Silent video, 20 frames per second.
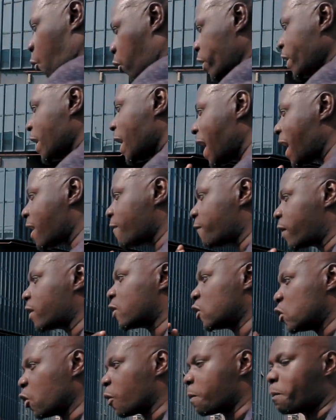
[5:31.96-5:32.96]
We have
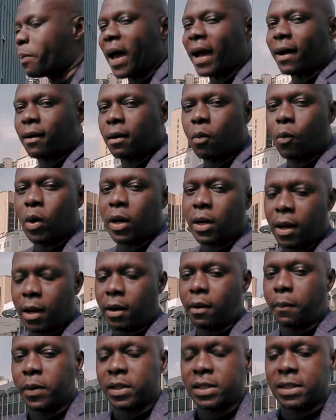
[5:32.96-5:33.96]
your back
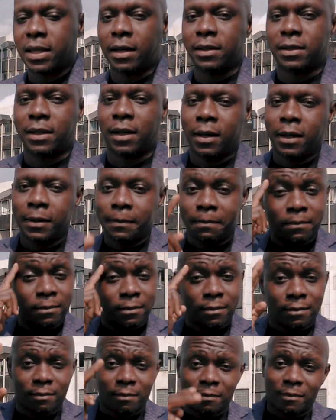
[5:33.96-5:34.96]
100%.
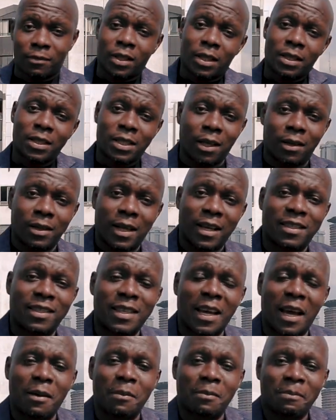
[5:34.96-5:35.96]
Till next
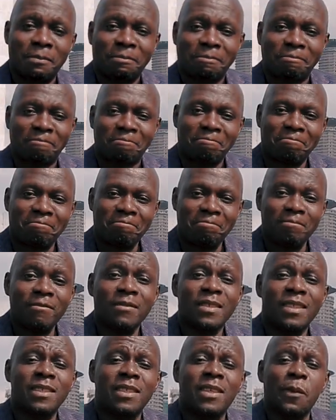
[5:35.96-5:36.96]
time,
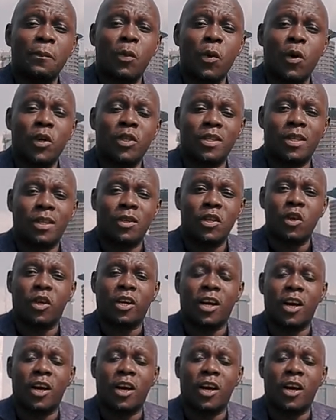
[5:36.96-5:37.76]
support your